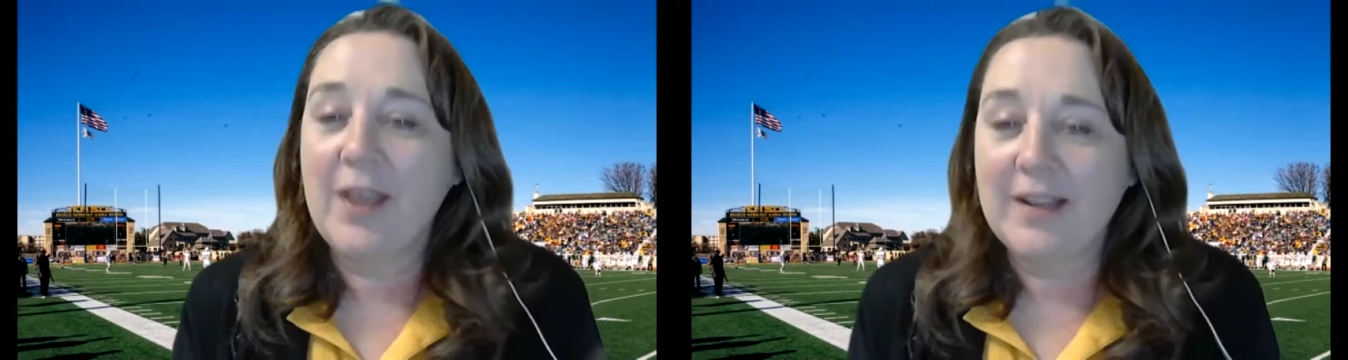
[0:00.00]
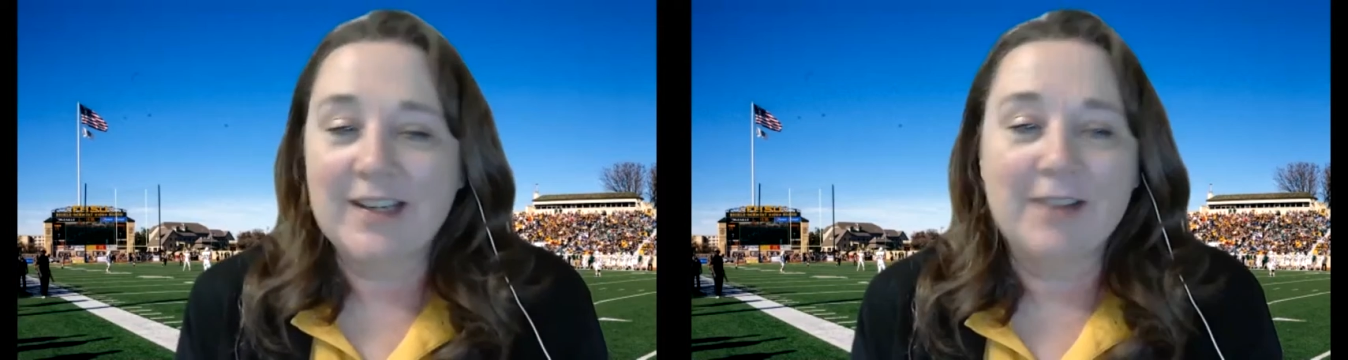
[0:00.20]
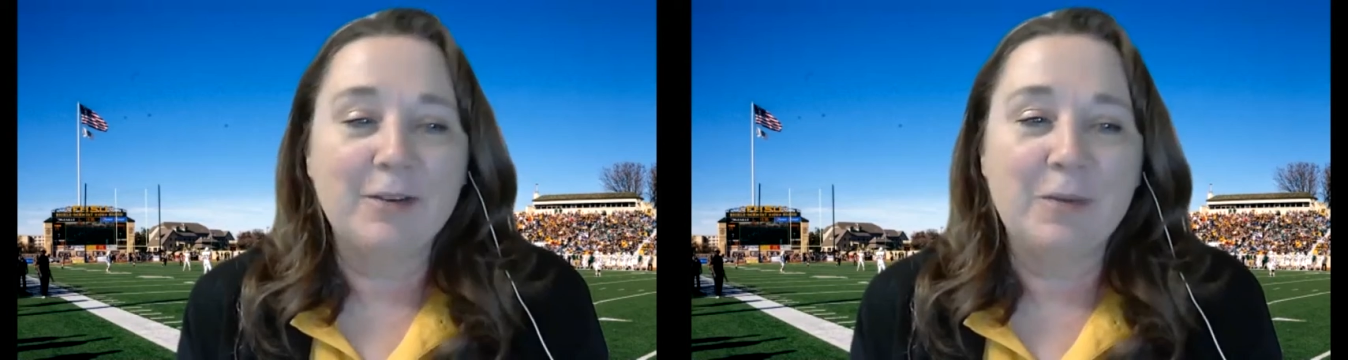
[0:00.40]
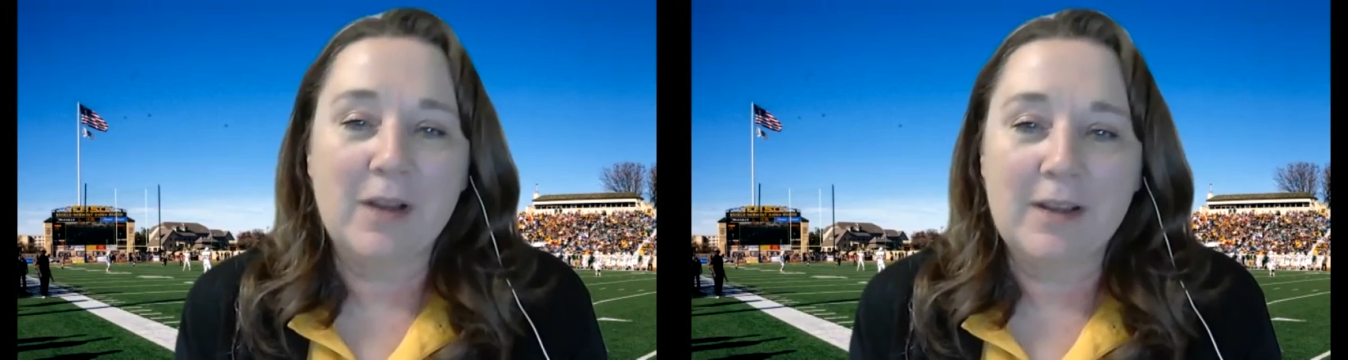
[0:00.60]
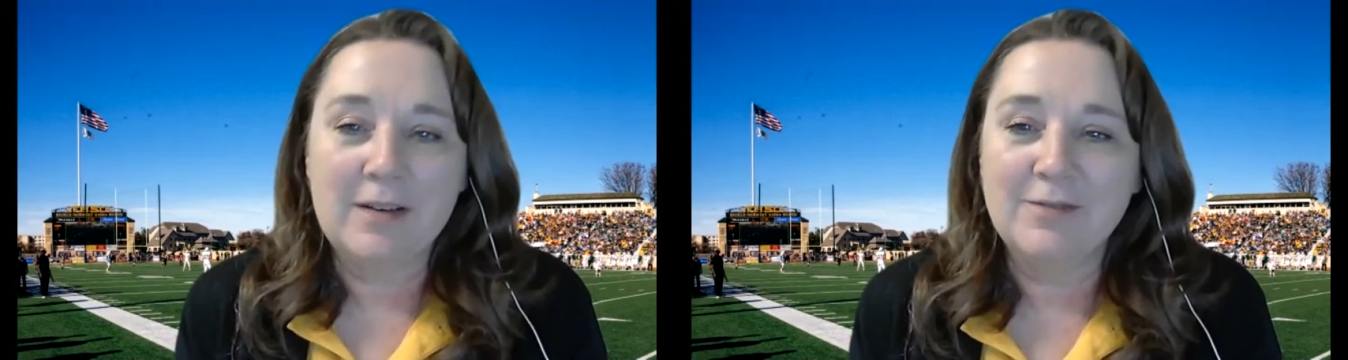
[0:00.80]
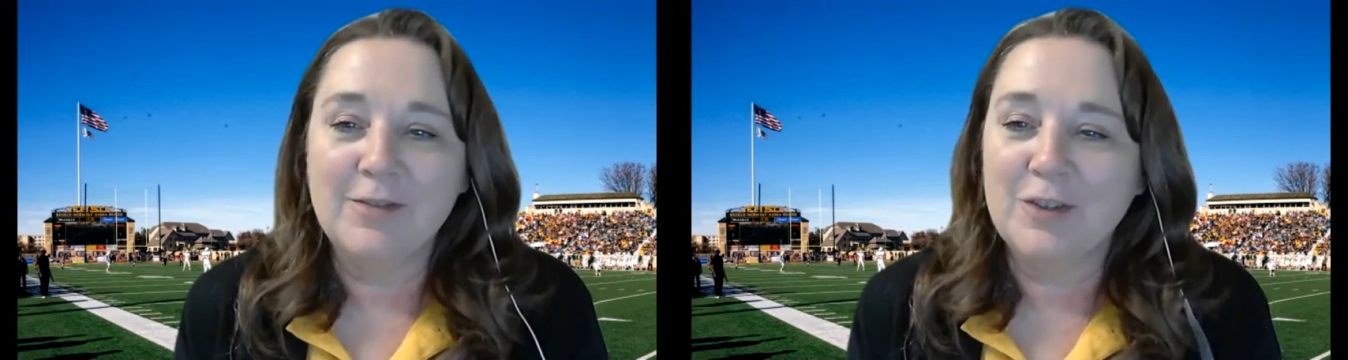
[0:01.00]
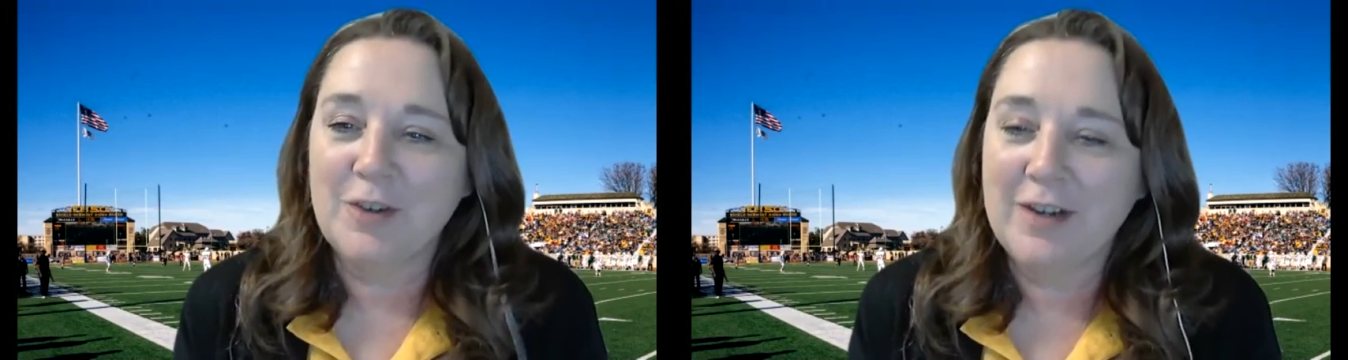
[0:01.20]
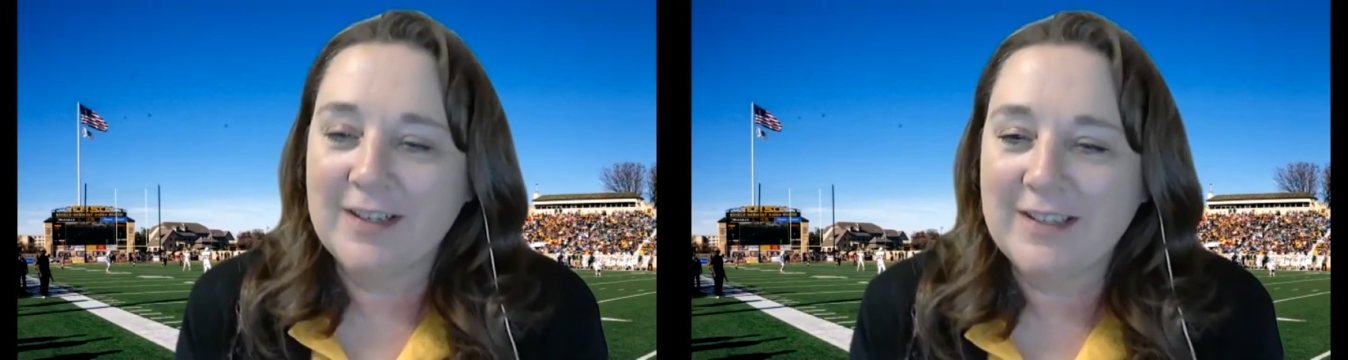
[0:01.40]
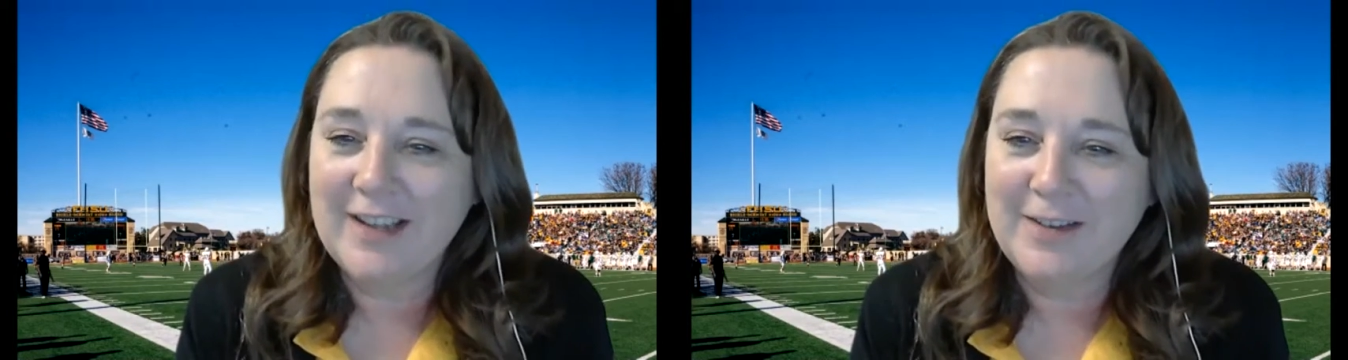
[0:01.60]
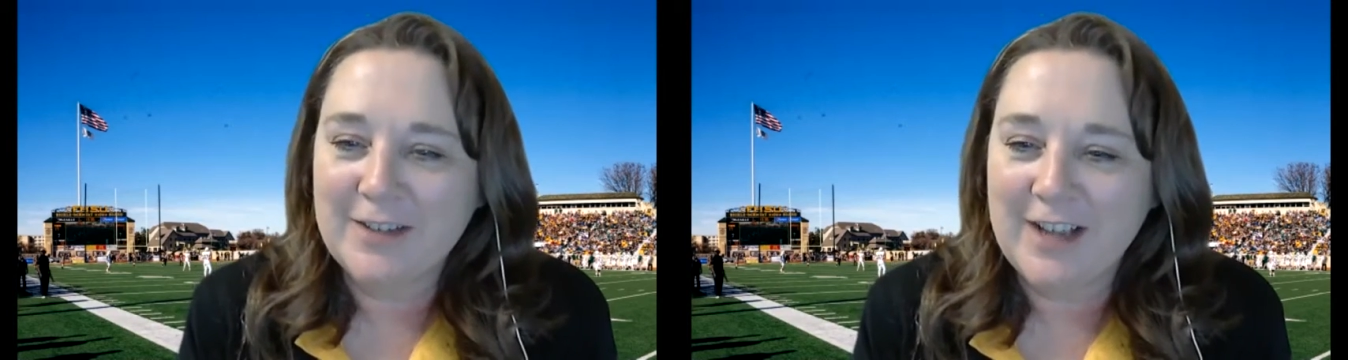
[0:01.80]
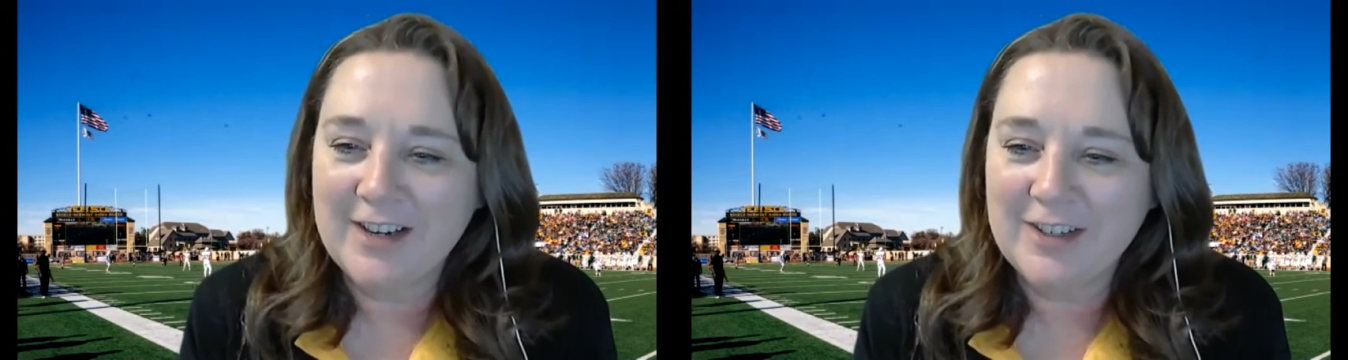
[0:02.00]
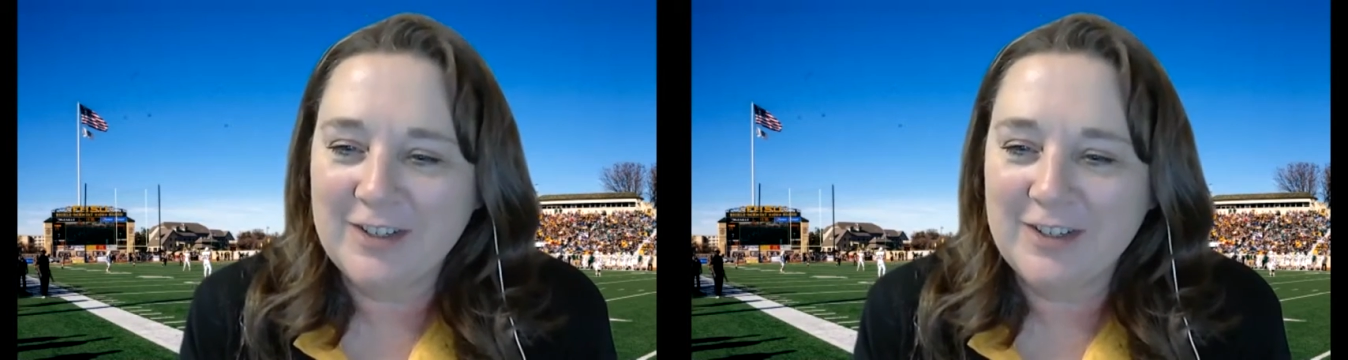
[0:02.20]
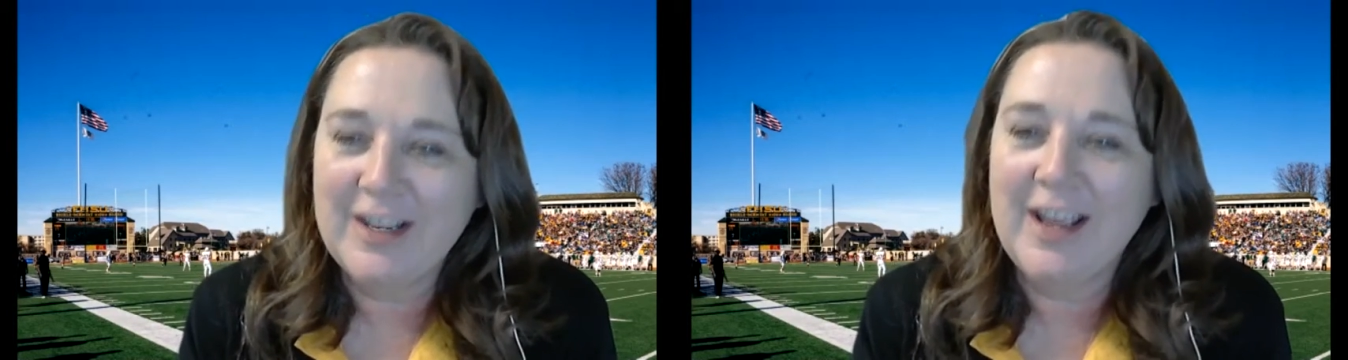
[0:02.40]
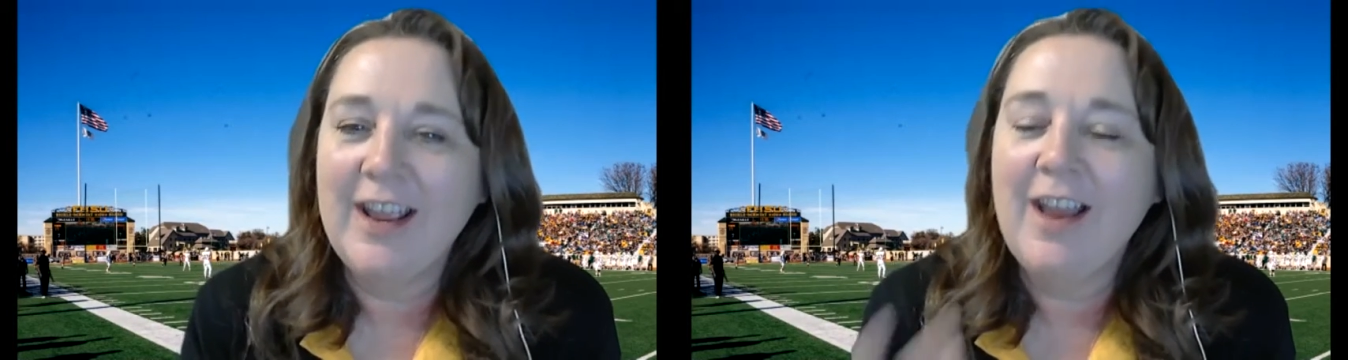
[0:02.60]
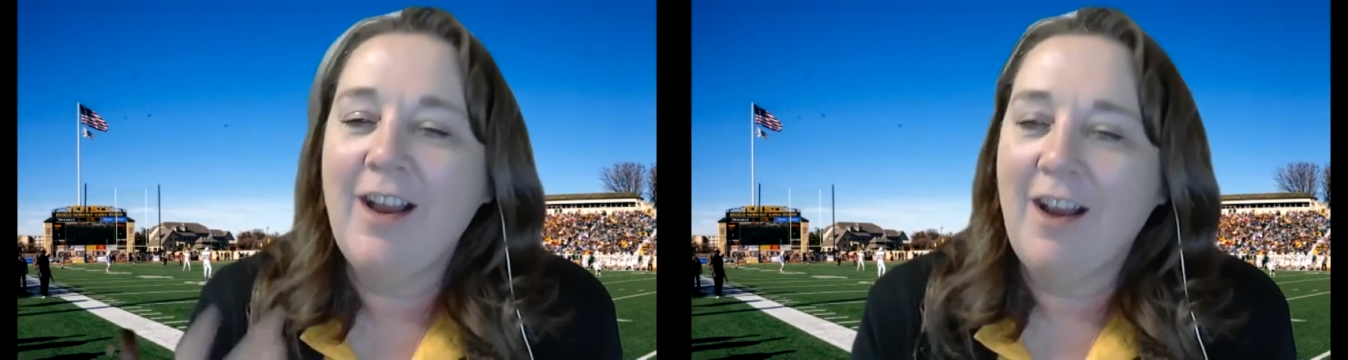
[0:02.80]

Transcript: Thanks to everyone for joining us today for Tiger Tuesday.